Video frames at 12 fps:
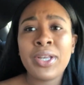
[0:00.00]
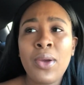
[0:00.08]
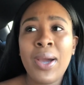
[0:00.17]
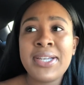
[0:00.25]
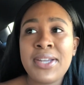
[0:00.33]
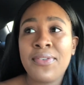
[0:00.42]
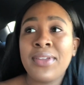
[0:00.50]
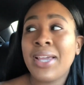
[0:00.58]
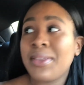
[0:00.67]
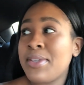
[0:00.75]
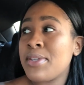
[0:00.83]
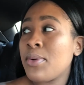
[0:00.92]
note, I definitely
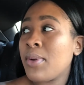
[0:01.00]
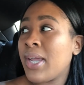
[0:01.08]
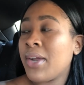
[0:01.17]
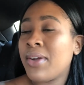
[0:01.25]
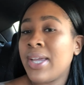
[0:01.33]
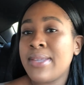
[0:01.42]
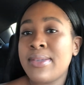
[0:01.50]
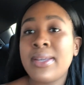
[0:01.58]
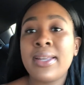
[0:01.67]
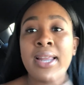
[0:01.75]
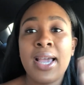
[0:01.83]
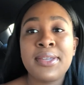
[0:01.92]
like this little area. It's in
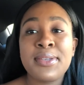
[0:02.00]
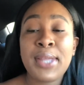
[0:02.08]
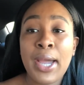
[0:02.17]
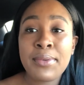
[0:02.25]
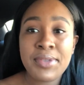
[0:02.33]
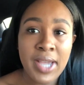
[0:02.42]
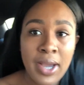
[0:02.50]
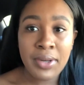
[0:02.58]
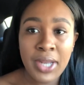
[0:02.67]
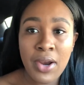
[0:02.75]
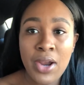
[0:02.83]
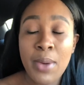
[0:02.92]
a nice
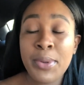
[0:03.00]
downtown area,